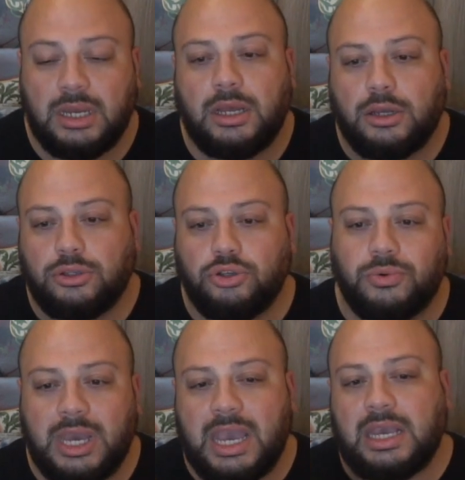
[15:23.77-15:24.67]
you
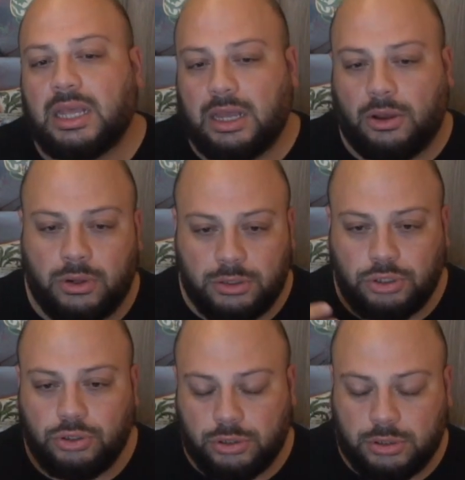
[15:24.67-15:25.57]
gain all
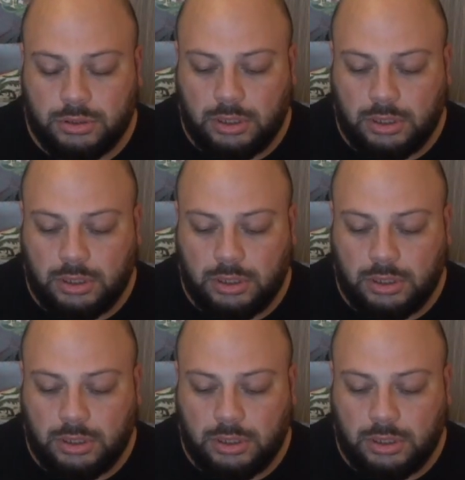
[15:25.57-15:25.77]
your